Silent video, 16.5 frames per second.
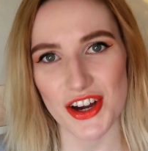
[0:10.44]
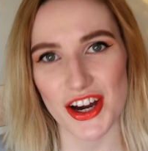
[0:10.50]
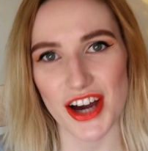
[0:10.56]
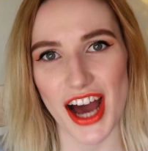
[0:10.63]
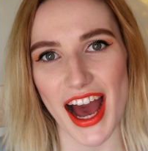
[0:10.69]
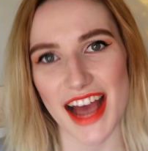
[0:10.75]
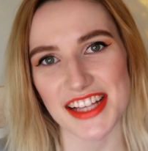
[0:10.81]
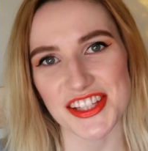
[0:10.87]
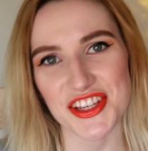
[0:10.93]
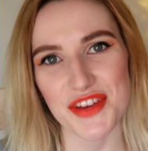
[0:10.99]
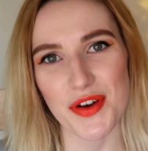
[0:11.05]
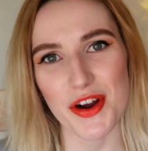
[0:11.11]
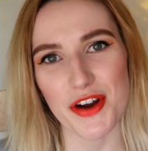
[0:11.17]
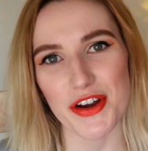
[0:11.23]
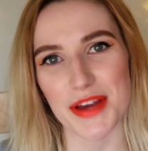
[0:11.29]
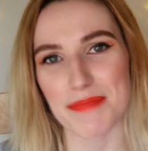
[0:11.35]
So as you
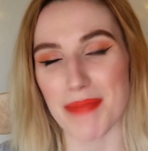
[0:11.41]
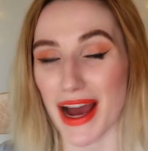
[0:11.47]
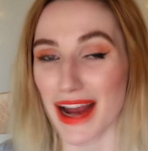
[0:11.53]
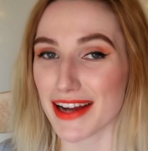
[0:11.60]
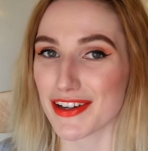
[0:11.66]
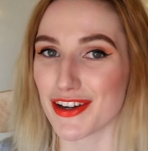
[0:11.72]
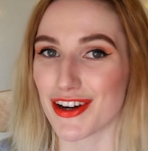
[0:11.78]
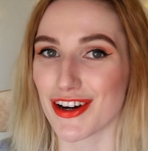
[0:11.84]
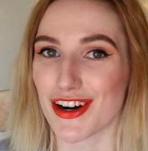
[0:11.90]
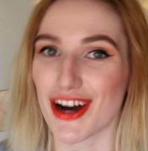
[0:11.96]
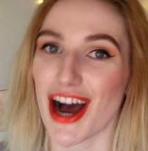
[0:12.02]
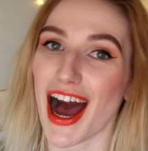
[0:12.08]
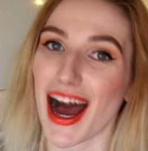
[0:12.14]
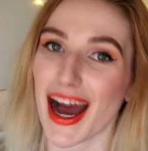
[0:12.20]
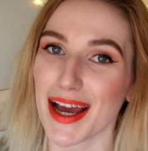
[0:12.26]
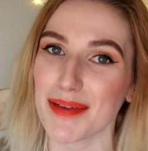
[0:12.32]
already might
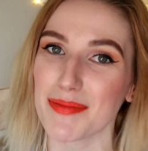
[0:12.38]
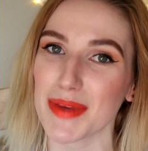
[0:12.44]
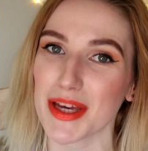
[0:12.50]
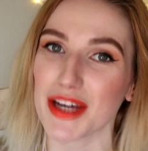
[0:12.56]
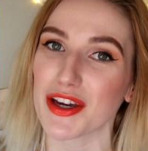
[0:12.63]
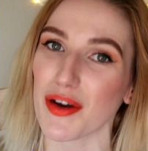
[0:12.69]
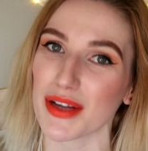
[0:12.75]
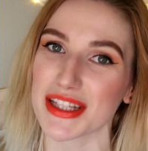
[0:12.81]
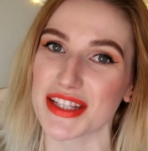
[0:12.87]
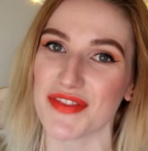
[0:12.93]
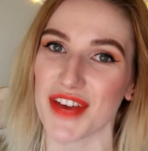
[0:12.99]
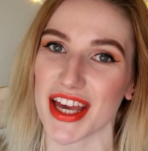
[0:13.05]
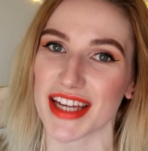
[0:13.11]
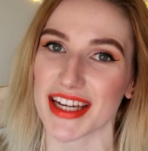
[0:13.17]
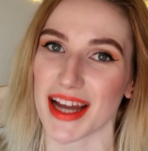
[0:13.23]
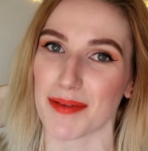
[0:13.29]
know, I'm going to
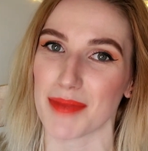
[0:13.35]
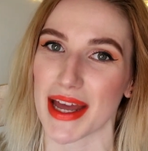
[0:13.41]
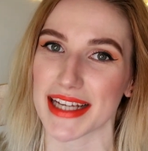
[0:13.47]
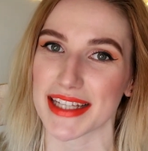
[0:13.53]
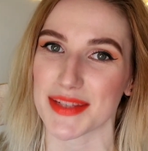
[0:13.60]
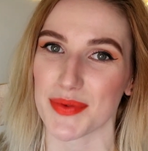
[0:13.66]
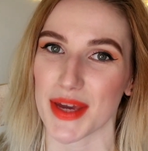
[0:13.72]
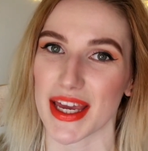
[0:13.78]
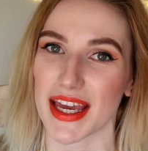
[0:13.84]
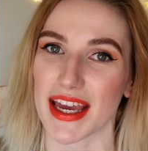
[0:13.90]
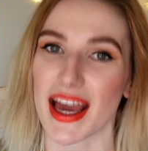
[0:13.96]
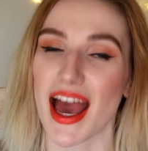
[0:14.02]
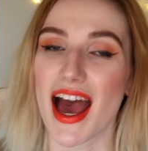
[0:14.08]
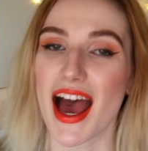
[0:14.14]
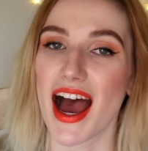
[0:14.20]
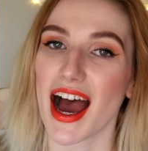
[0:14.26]
Vietnam next
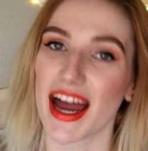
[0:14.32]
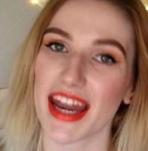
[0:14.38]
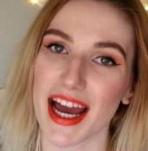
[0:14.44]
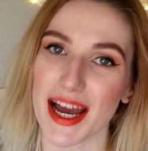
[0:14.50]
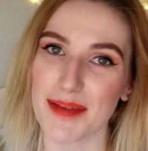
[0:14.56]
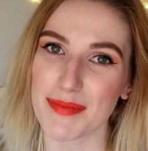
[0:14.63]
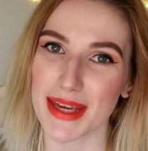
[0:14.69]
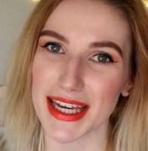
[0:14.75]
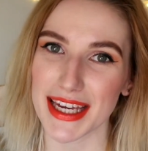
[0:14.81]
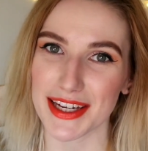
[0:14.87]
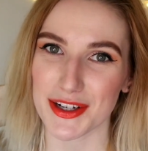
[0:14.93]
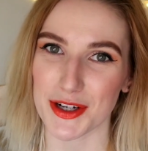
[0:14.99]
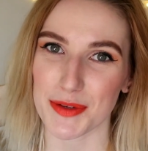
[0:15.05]
week and I'm meeting